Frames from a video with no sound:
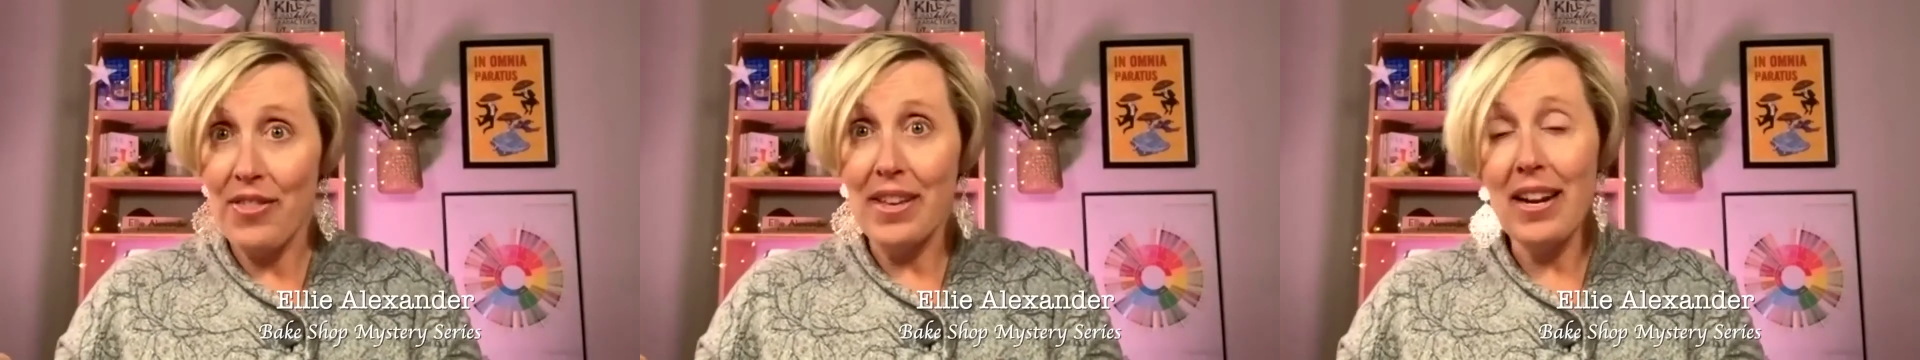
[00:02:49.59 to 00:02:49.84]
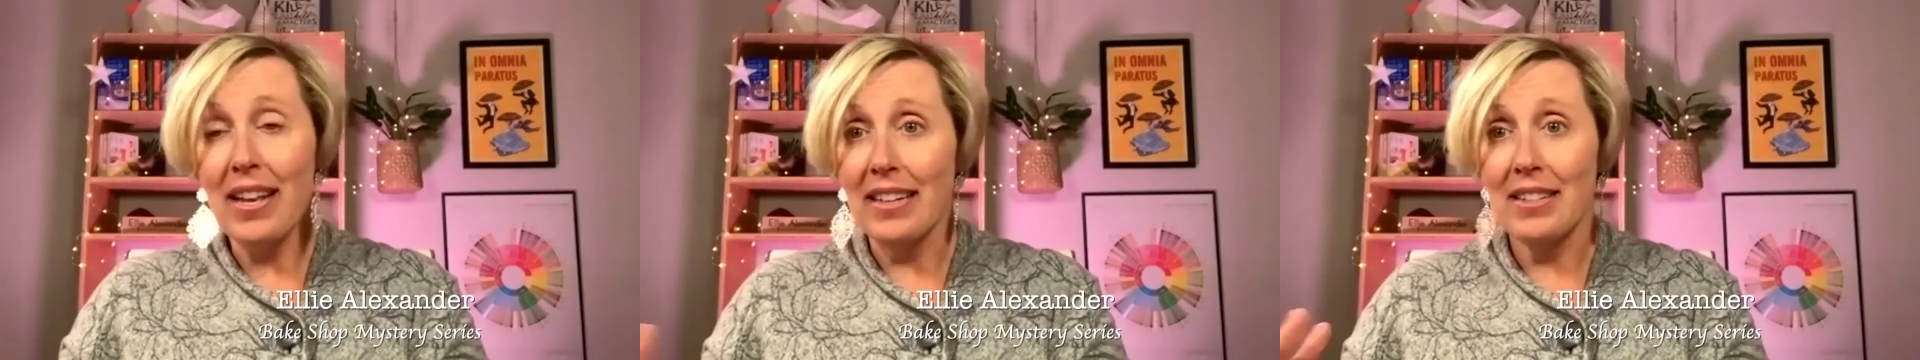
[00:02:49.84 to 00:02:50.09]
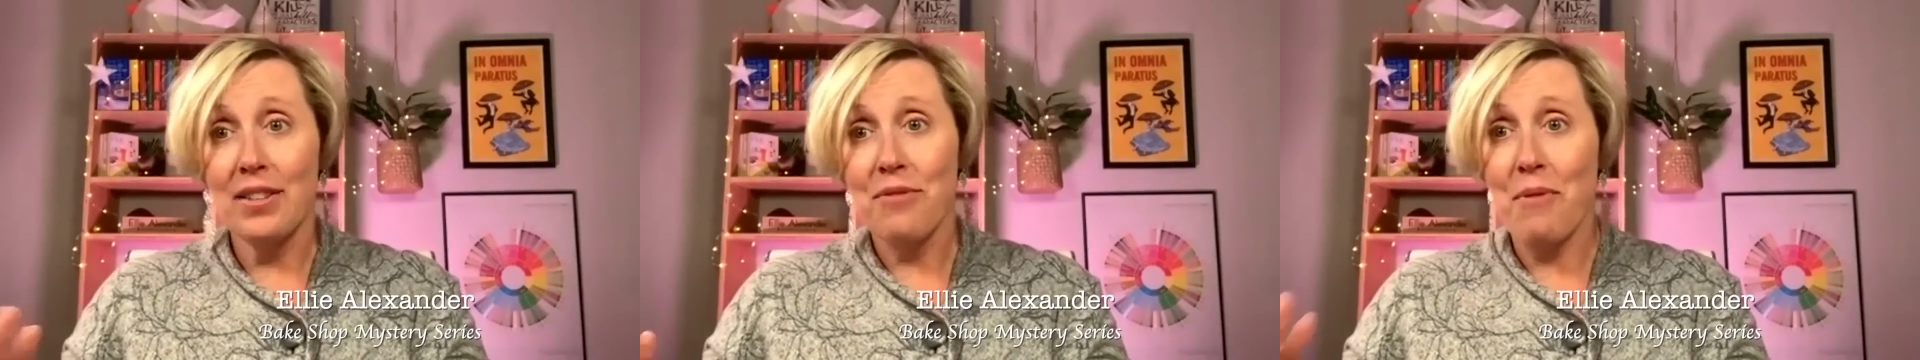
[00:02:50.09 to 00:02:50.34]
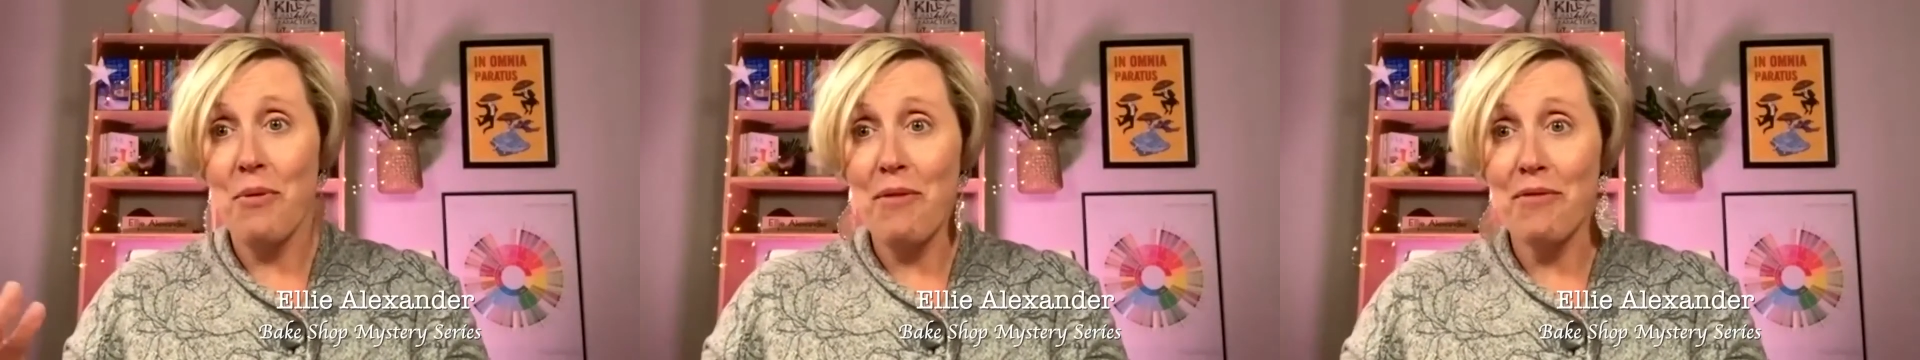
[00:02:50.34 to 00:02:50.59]
that I like to
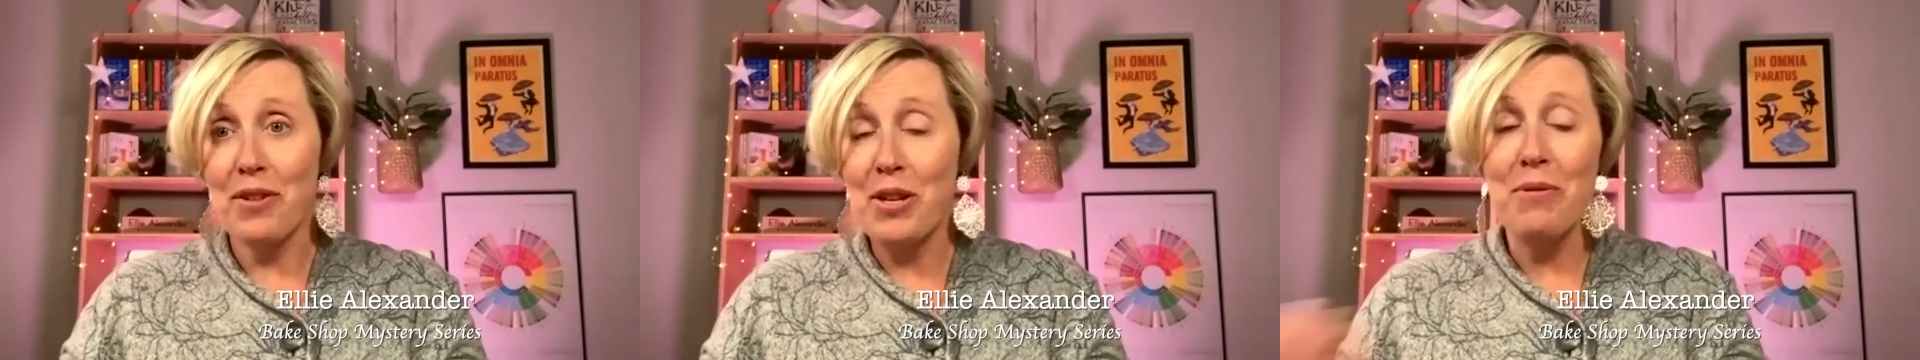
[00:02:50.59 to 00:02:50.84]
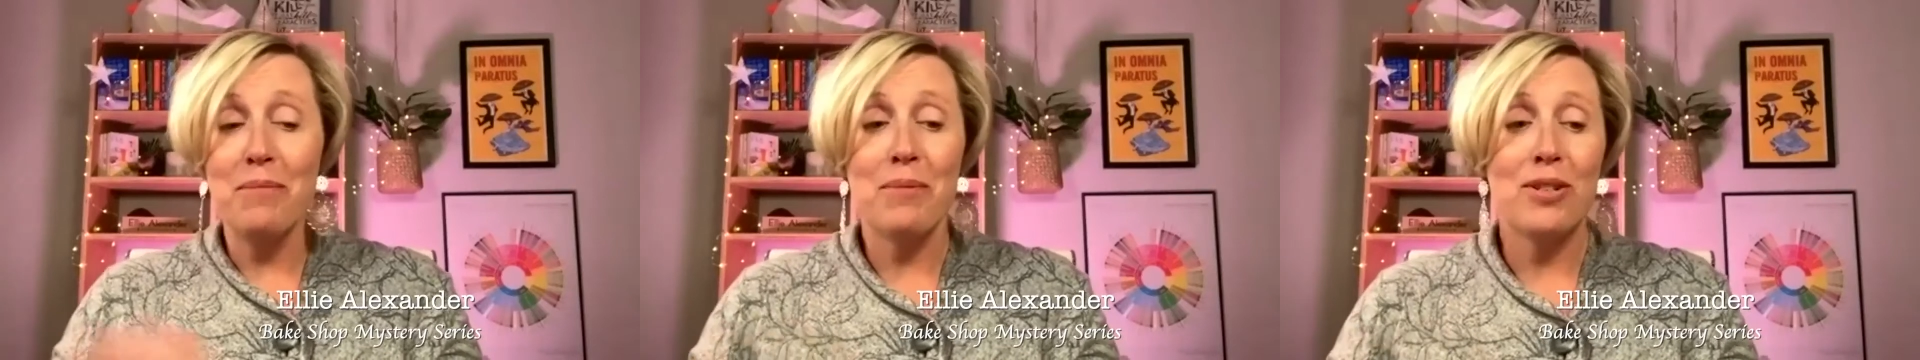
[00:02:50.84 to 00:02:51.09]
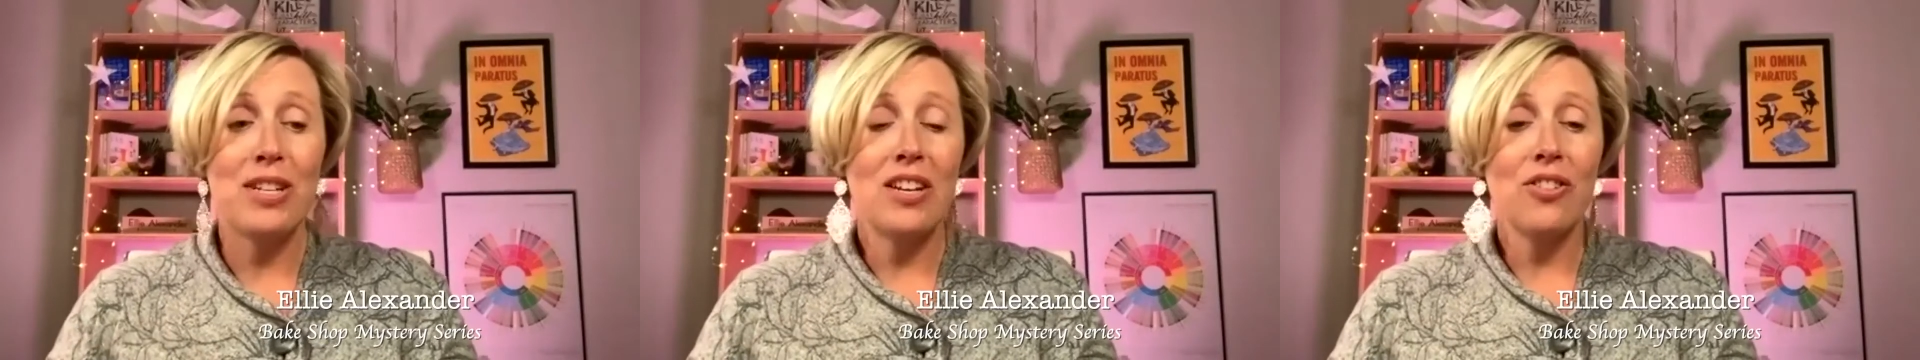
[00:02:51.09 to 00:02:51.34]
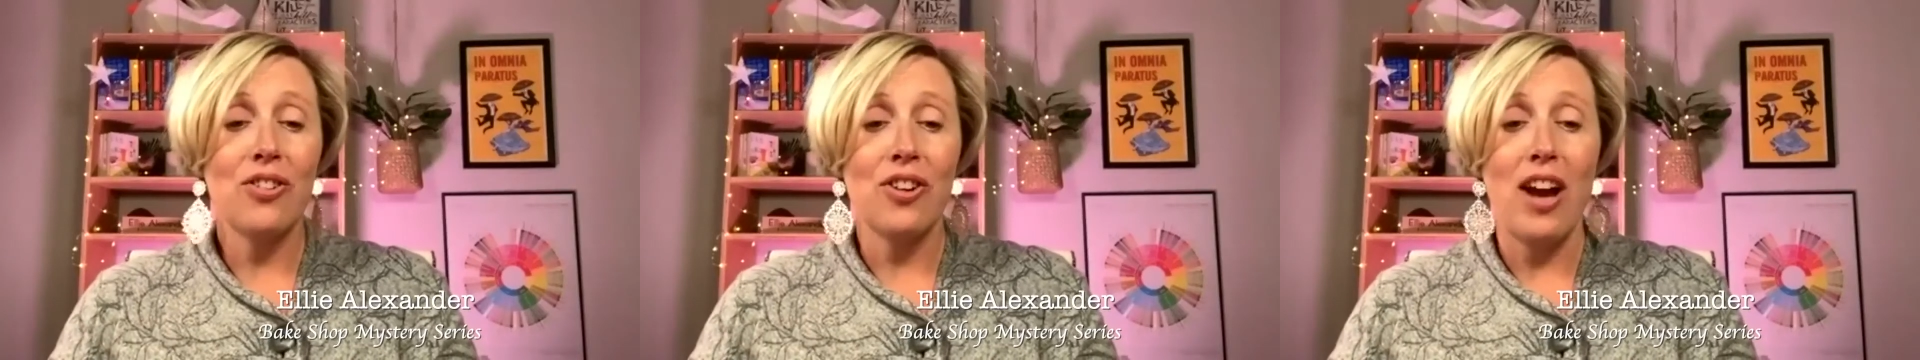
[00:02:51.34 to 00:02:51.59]
throw out for you in
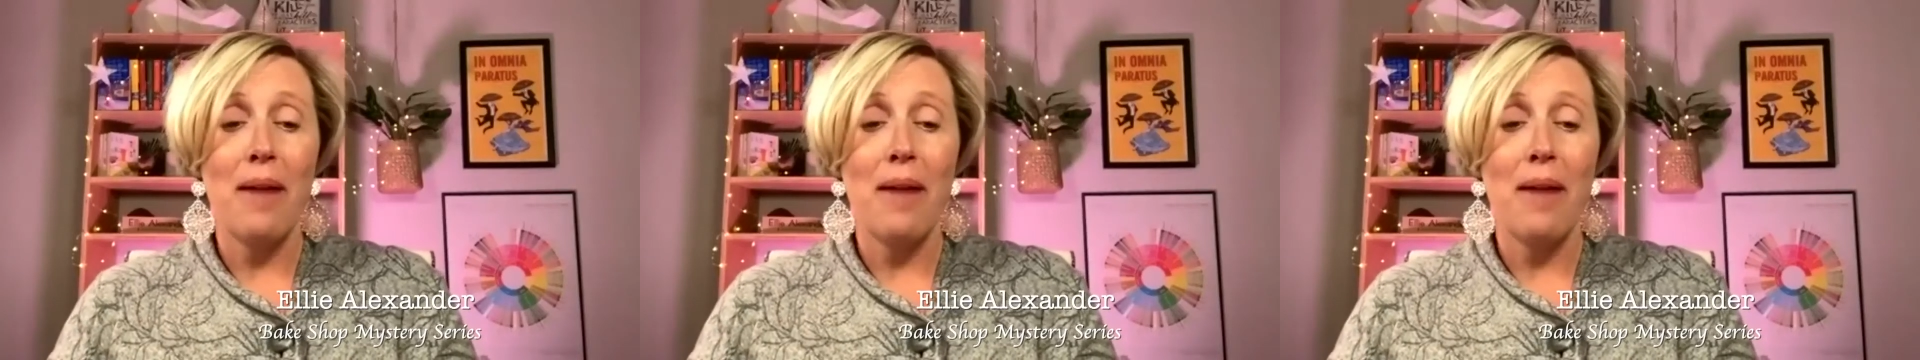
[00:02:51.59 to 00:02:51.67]
particular.